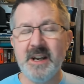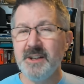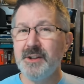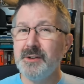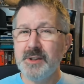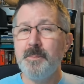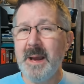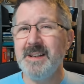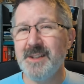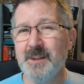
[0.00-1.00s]
so
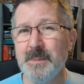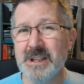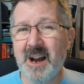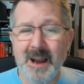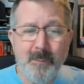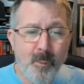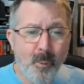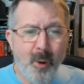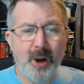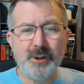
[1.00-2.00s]
spend some time
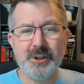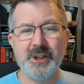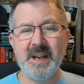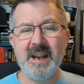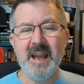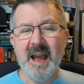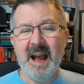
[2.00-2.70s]
watching